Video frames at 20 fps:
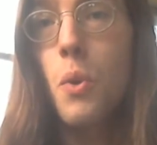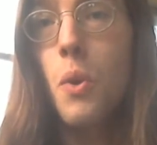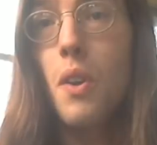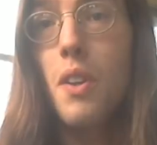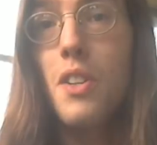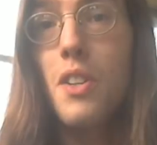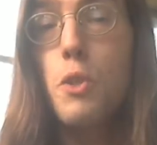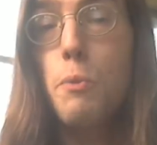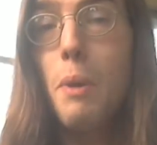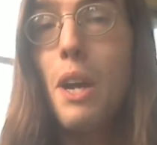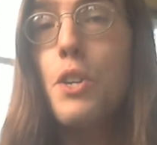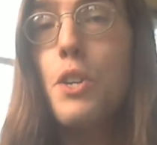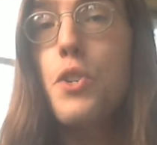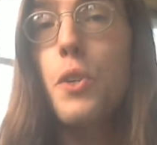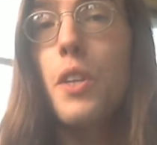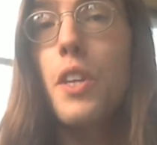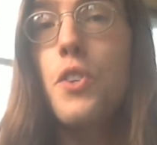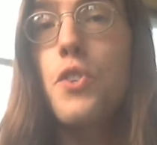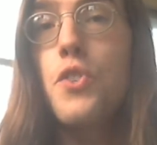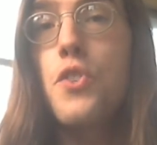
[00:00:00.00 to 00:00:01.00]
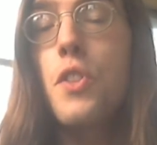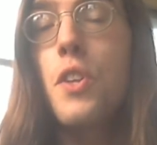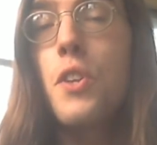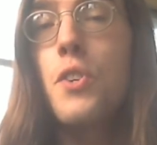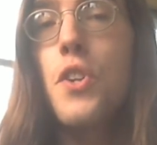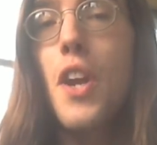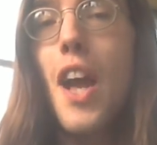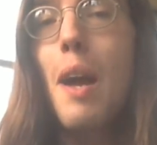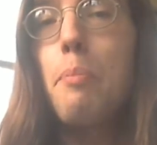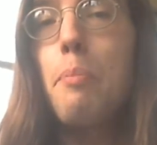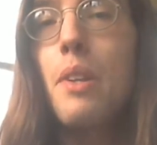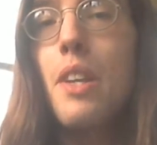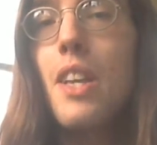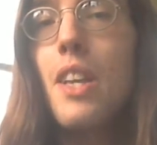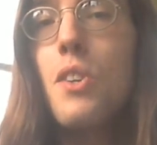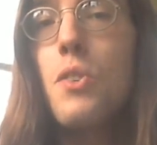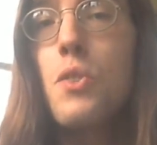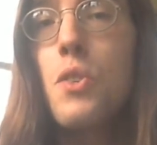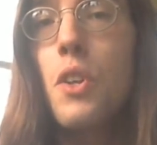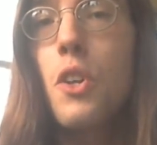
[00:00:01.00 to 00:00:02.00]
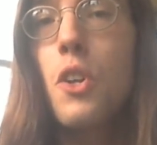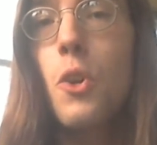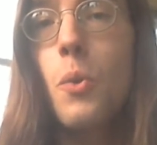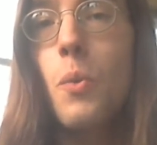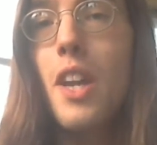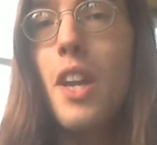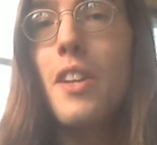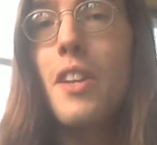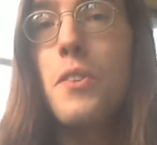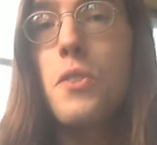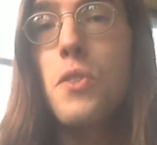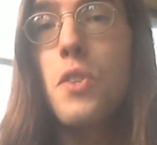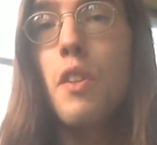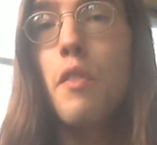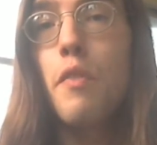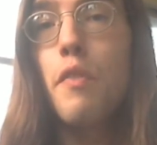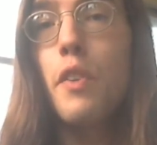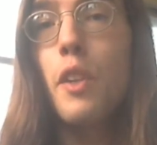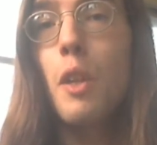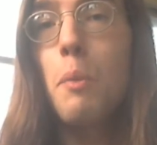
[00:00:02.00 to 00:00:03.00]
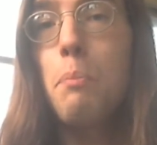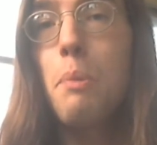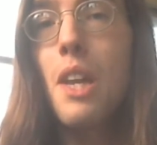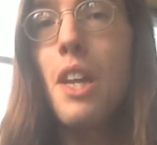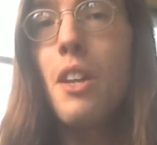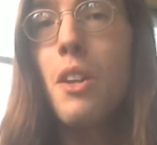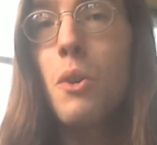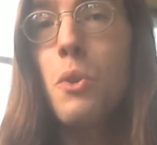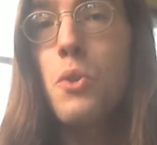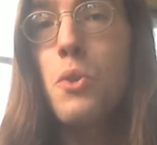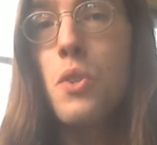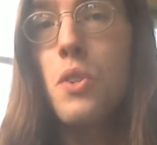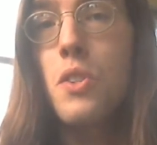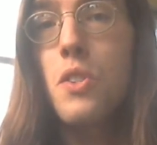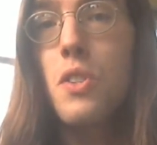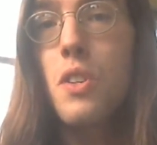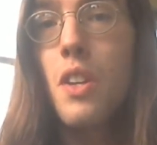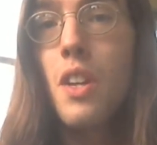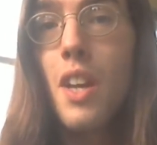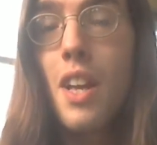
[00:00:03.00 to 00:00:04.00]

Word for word: or especially the Japanese, the Koreans, and the Filipinos and